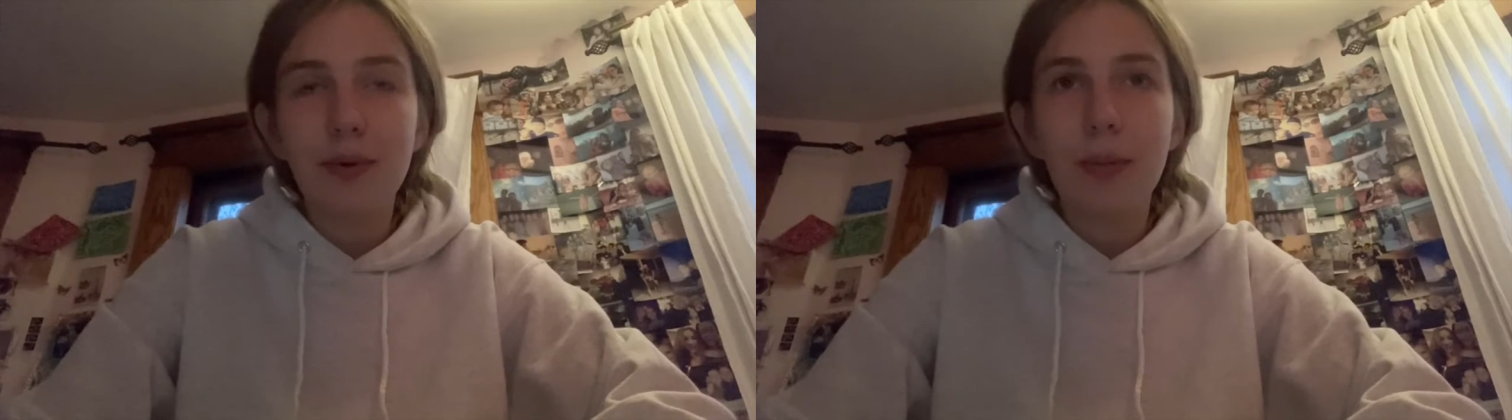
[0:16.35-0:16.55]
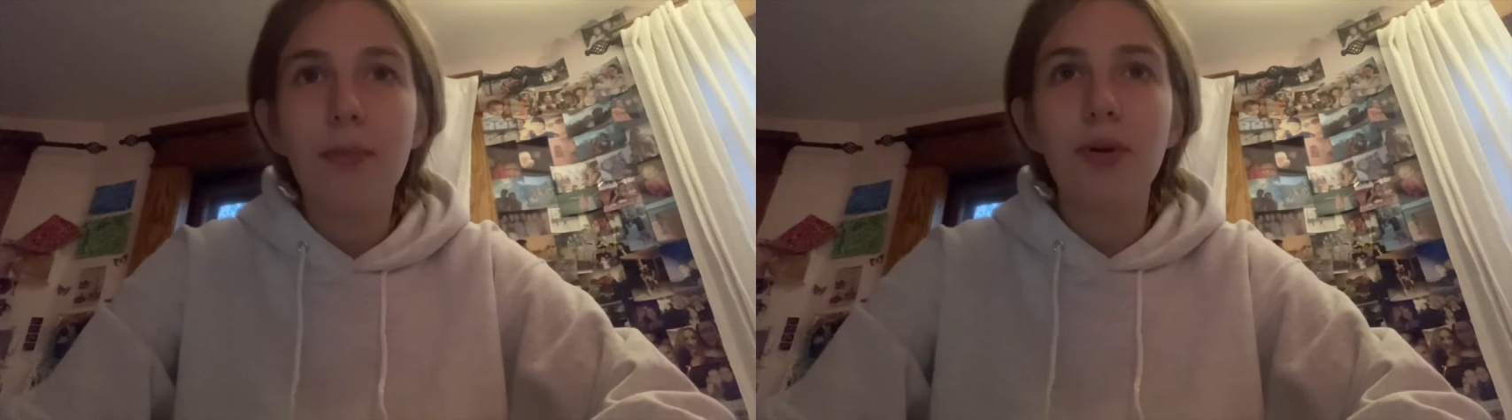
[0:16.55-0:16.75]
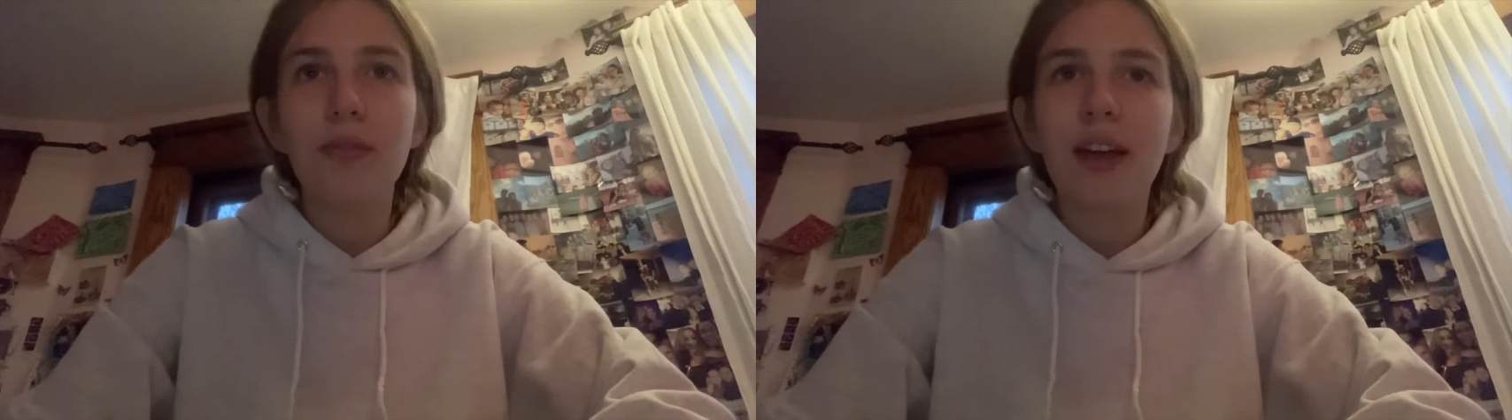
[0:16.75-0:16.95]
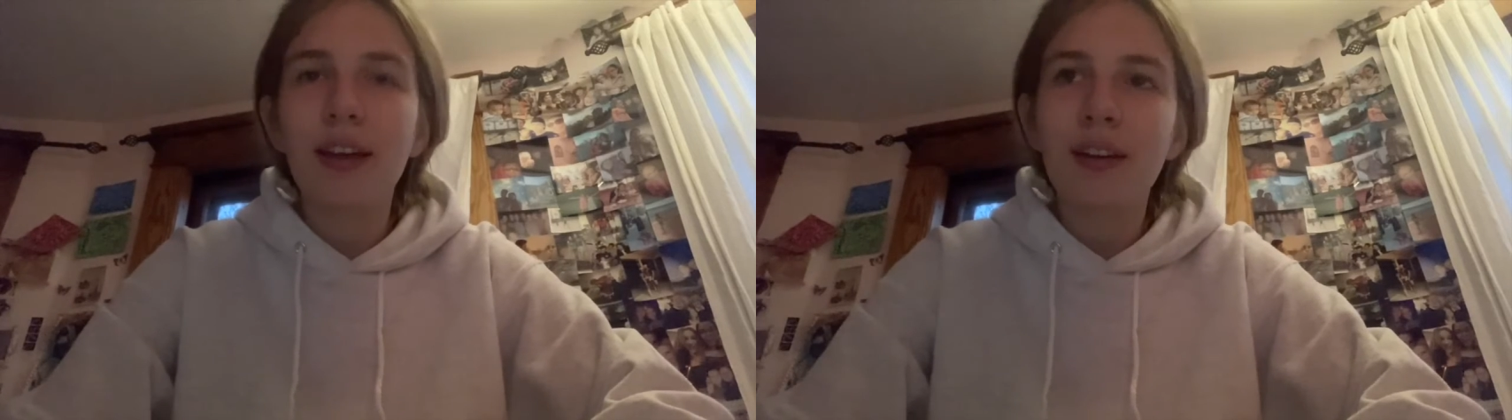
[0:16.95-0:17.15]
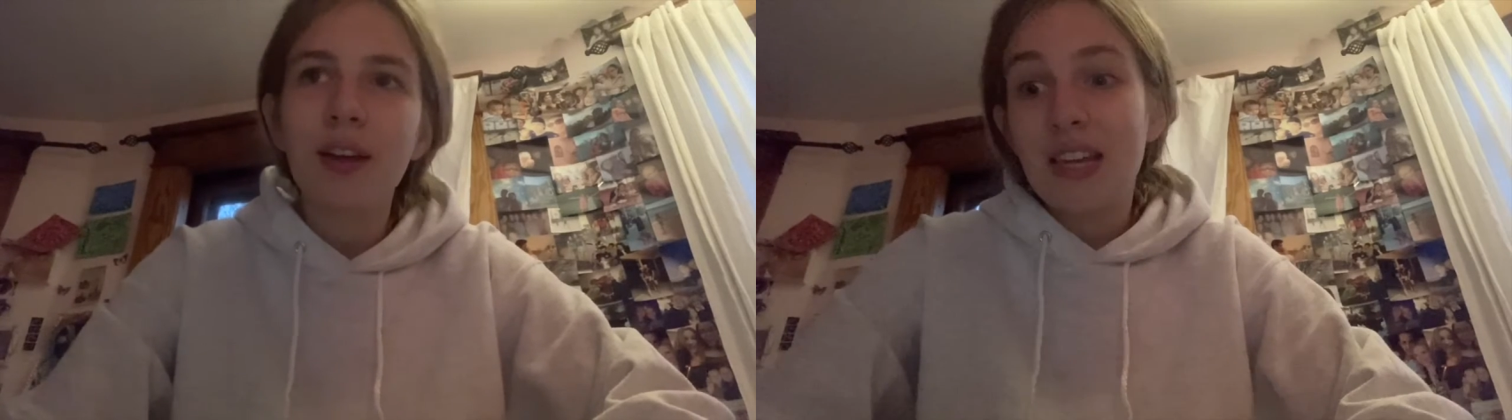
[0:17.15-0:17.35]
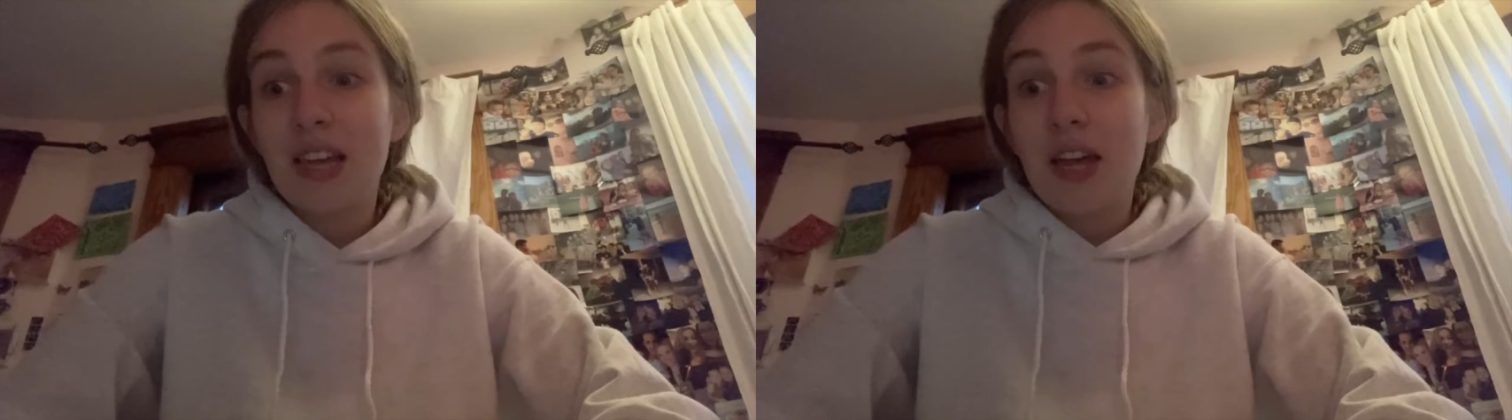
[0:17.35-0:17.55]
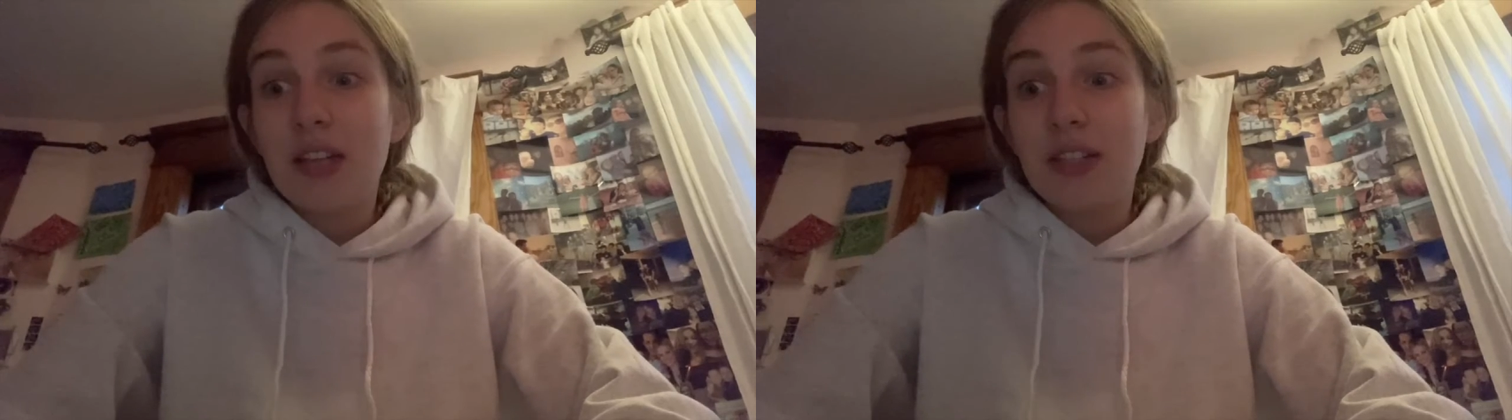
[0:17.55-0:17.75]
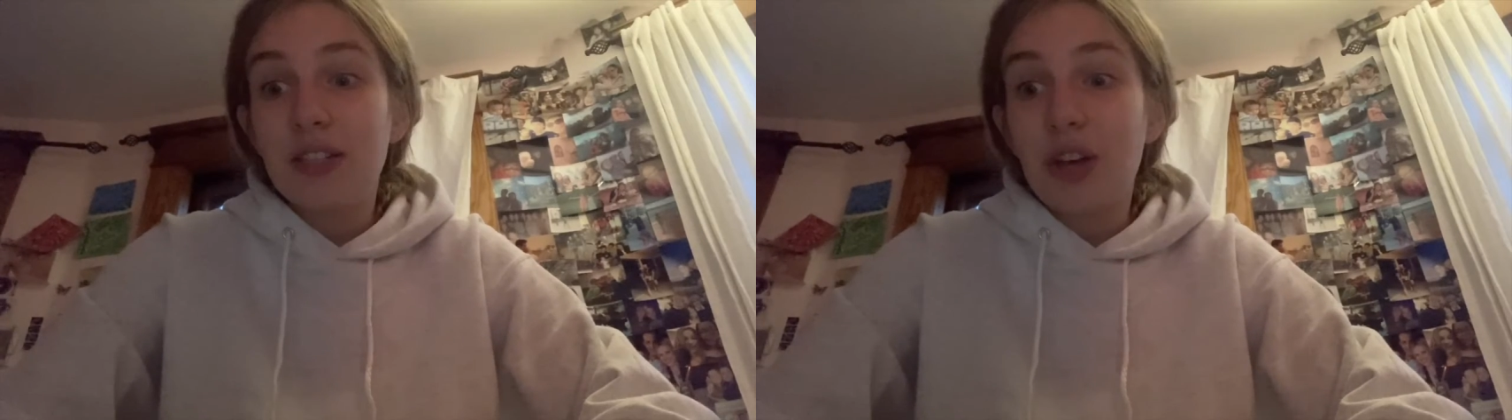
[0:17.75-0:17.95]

We're moving.